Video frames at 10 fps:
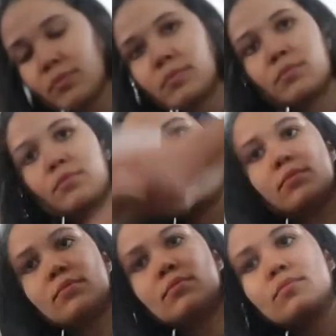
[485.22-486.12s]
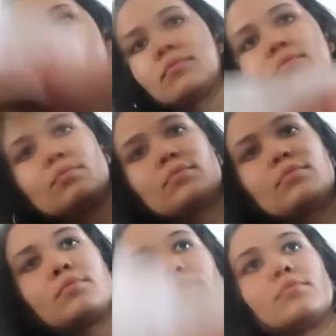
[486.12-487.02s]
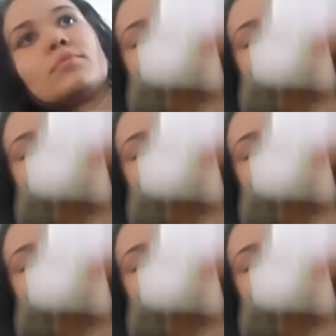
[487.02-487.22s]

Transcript: No one is speaking in this clip.